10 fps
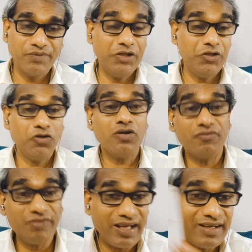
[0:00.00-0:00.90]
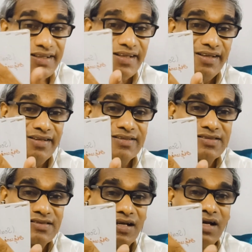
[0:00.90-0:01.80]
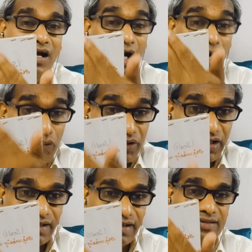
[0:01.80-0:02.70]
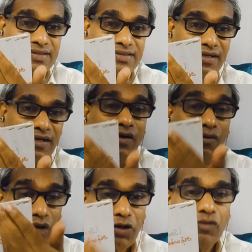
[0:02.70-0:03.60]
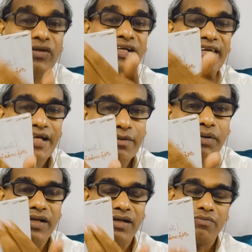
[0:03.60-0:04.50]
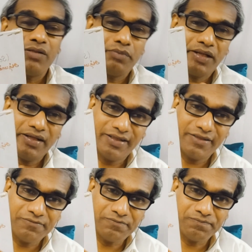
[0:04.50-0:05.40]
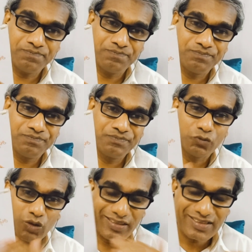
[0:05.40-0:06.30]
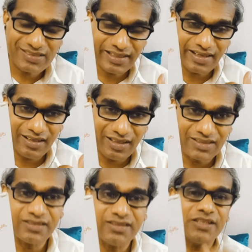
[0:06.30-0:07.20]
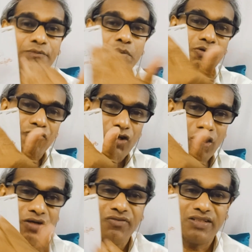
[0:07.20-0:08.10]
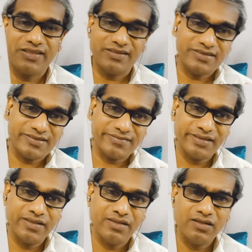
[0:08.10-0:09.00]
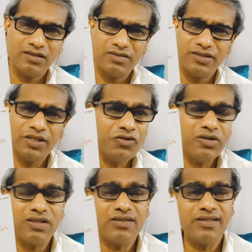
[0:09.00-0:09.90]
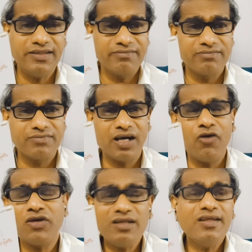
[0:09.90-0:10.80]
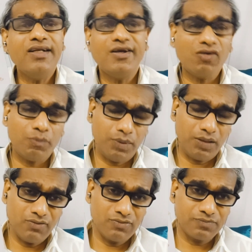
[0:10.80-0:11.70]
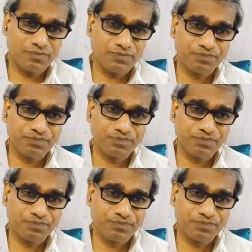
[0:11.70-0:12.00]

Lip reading: They don't know where he is, how he is, what do we get by remembering him, what is the relationship of God with us. They know nothing. How can they develop love?